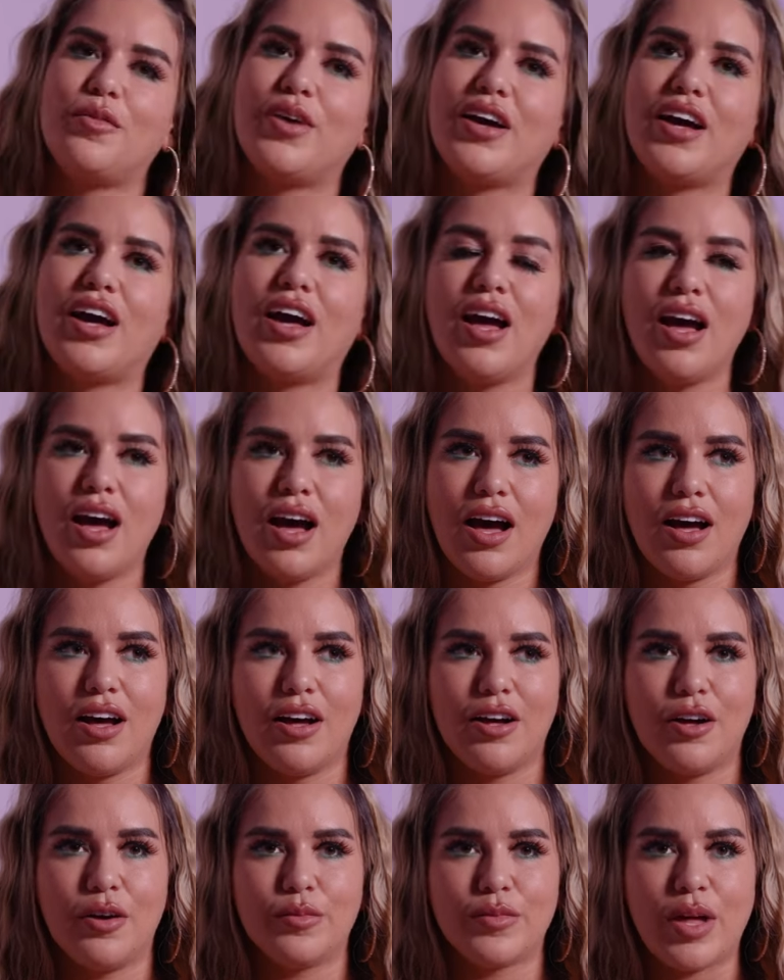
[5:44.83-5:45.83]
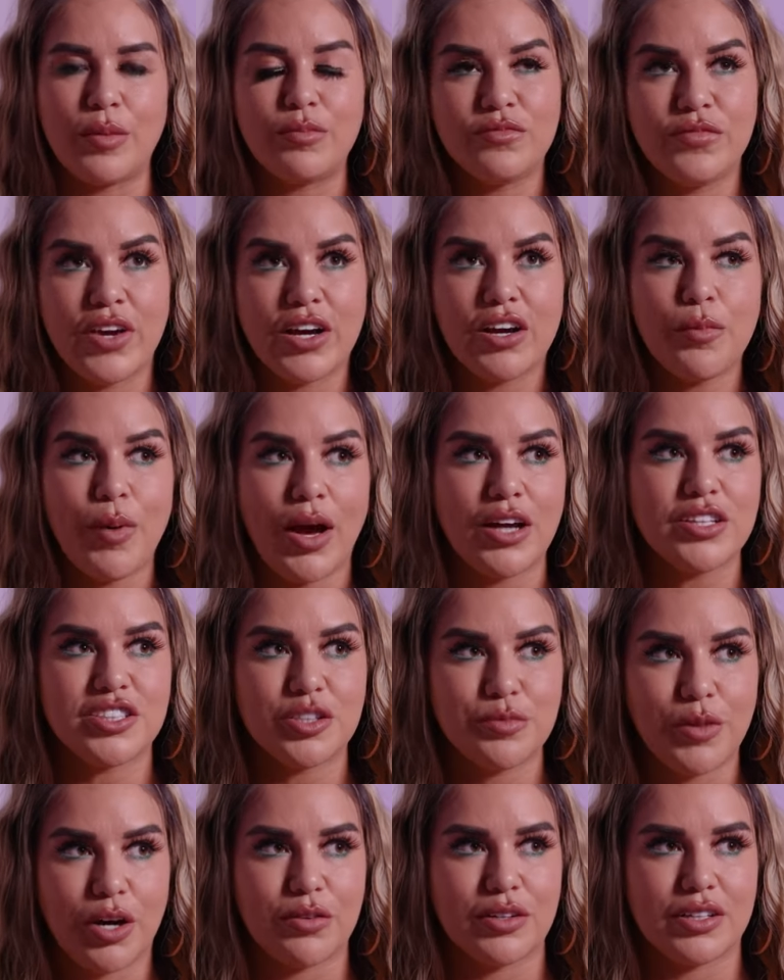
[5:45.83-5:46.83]
But um, I'm very
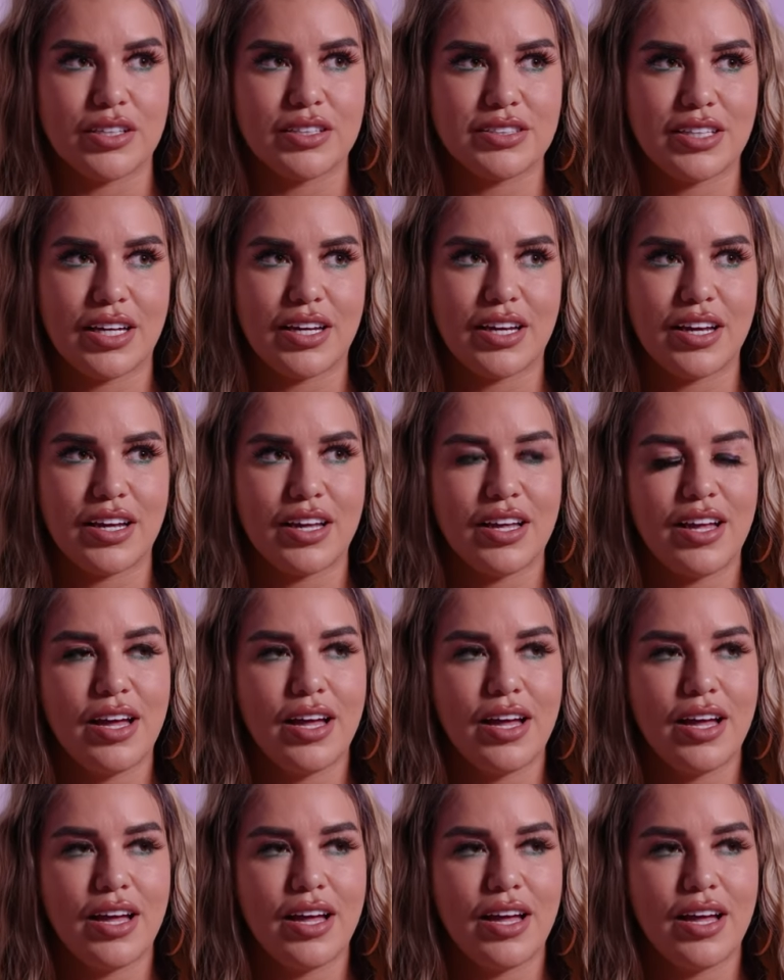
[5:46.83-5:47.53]
passionate about real estate.